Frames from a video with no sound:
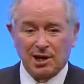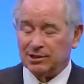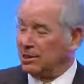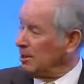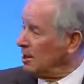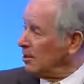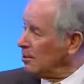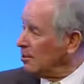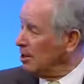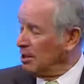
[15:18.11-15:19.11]
I said, I
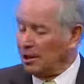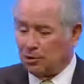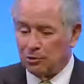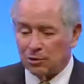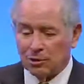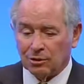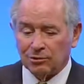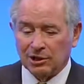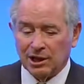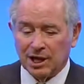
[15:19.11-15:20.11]
heard you're
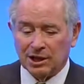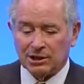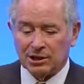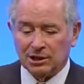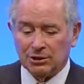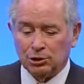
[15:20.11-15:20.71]
only asking